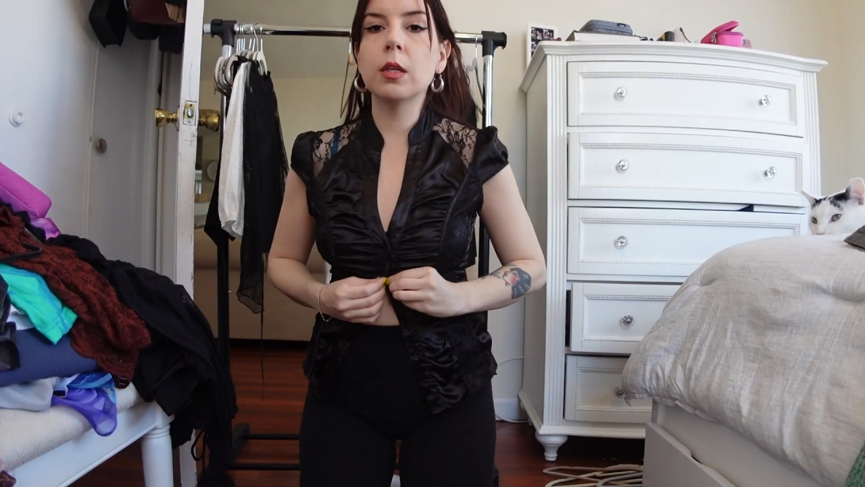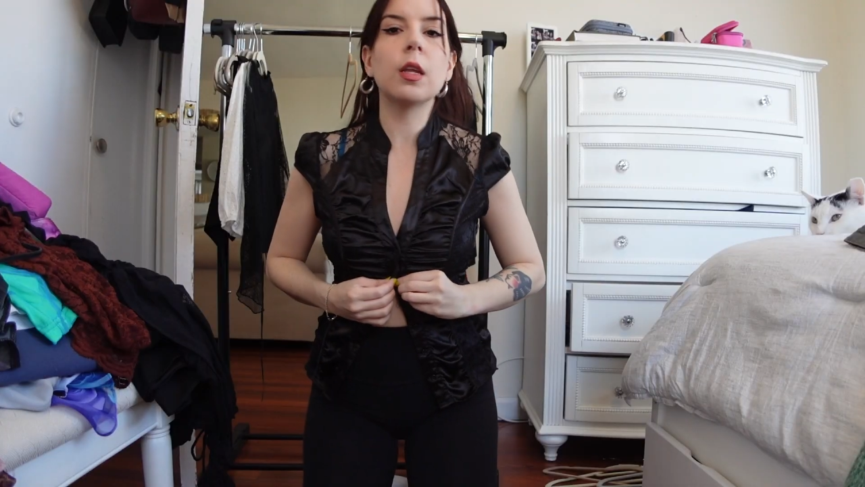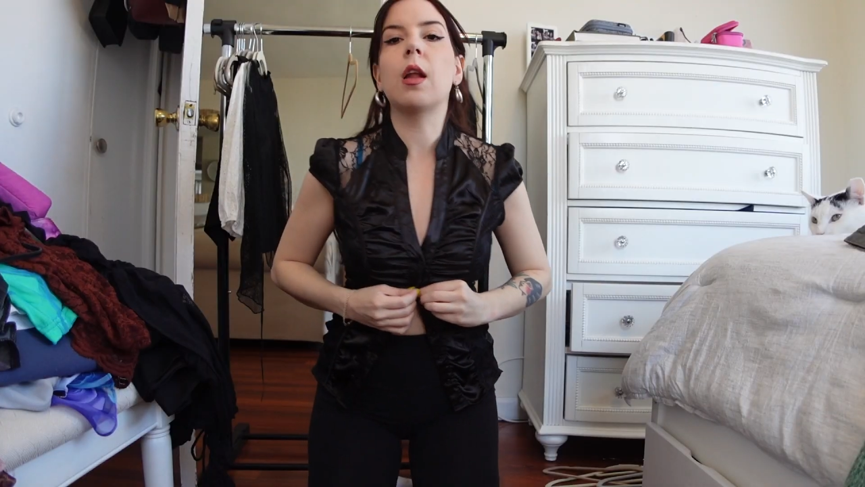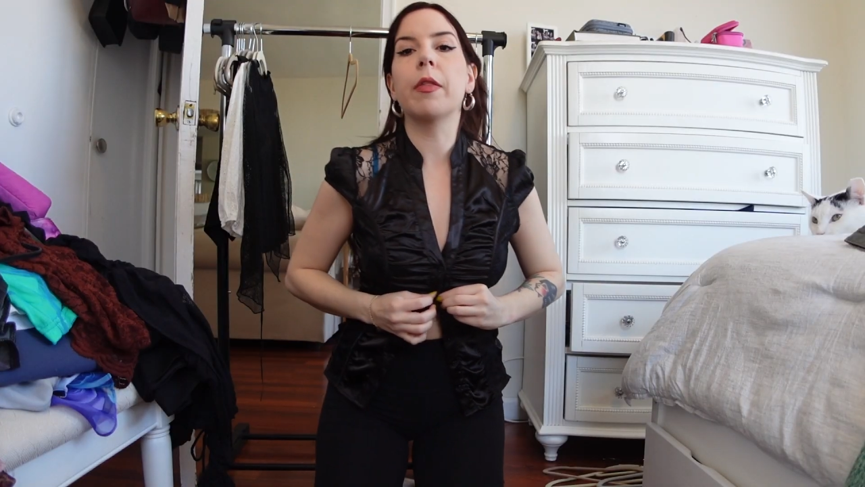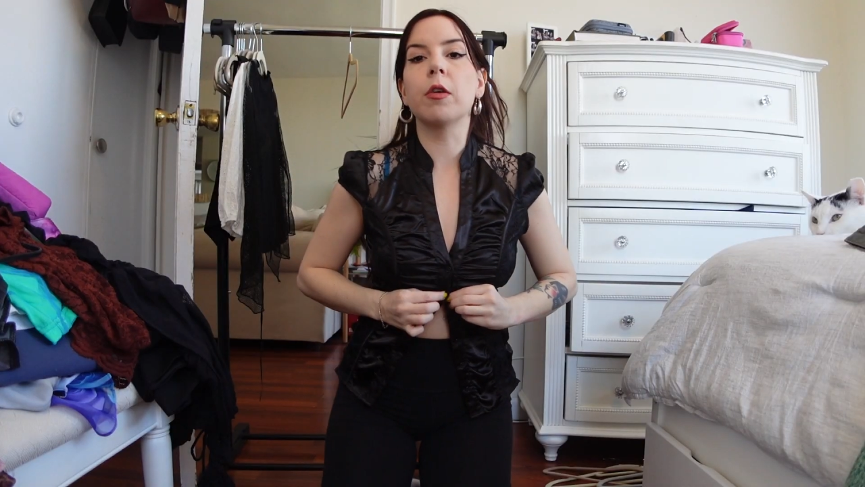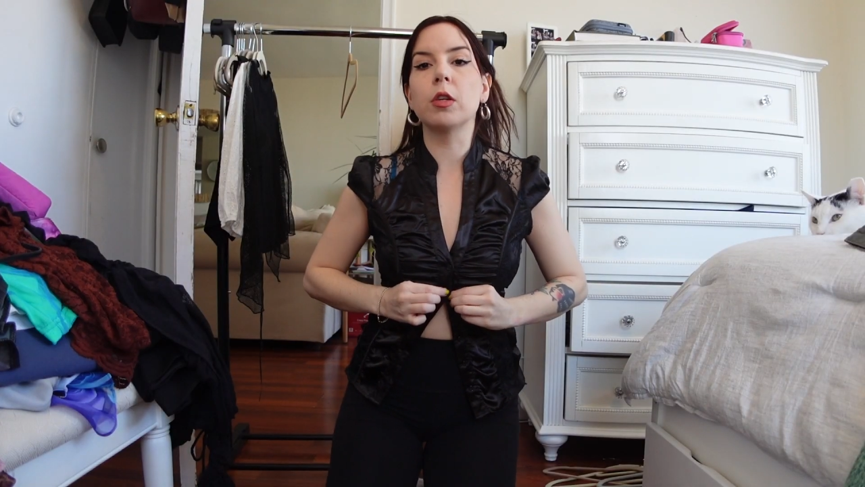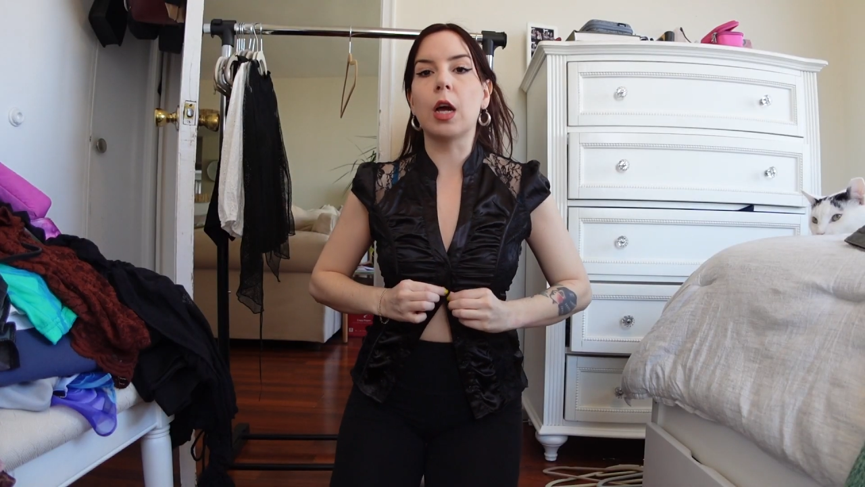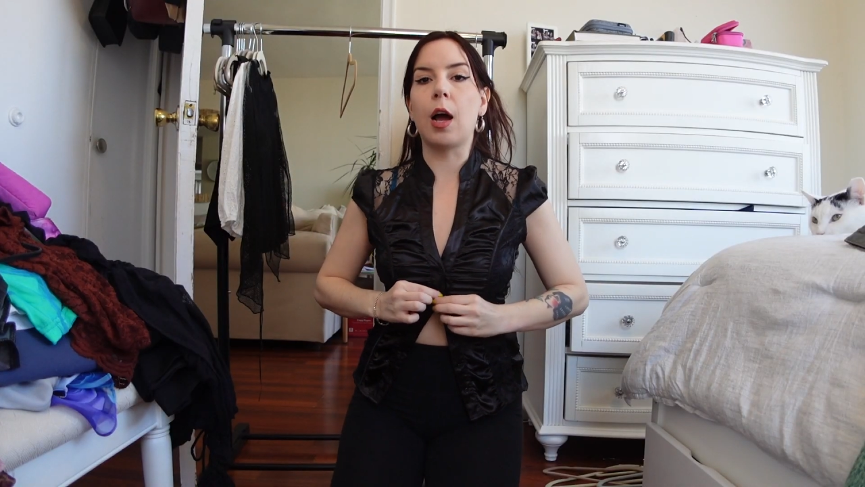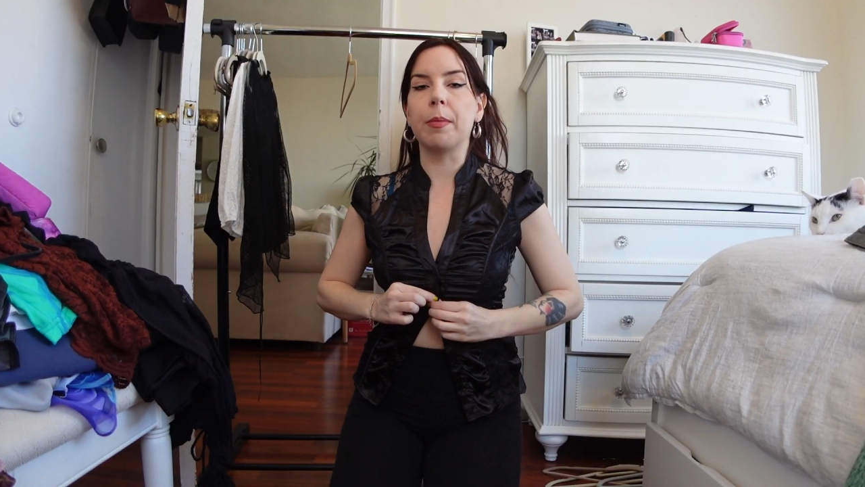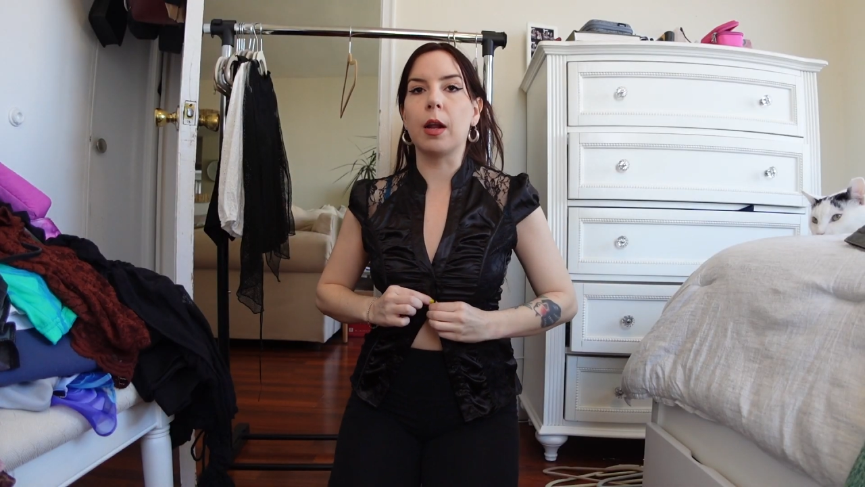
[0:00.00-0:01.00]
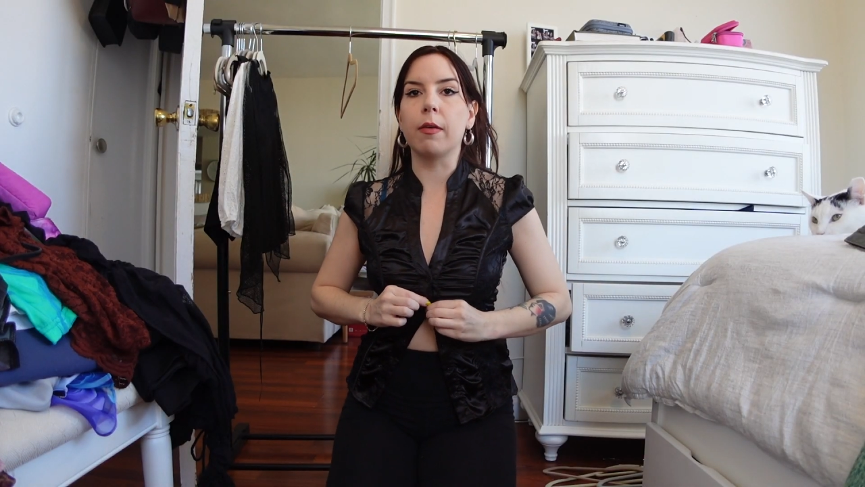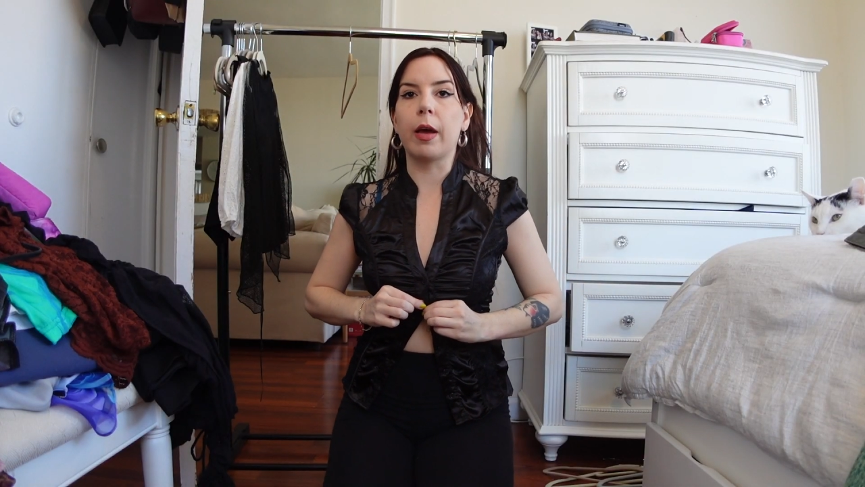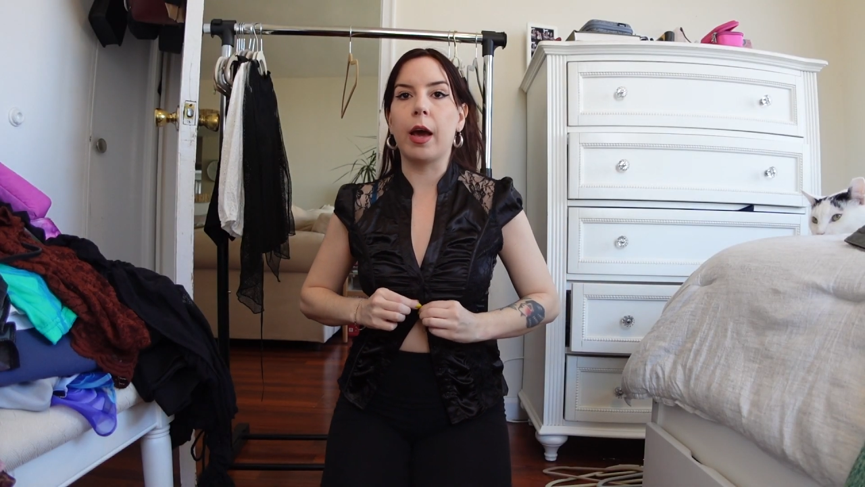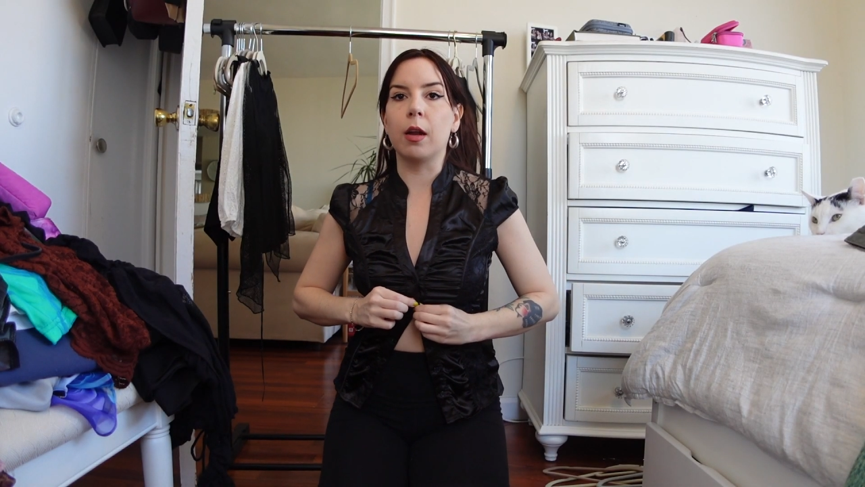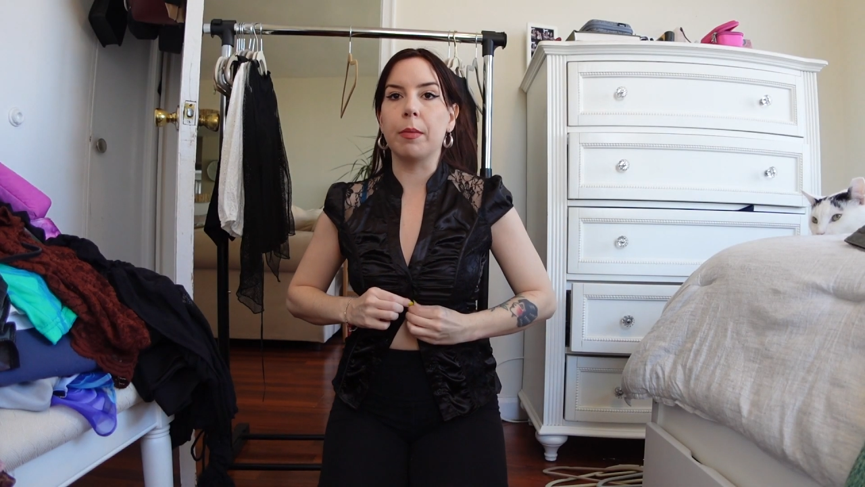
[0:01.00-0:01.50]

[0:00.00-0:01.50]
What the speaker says: is another top that I've had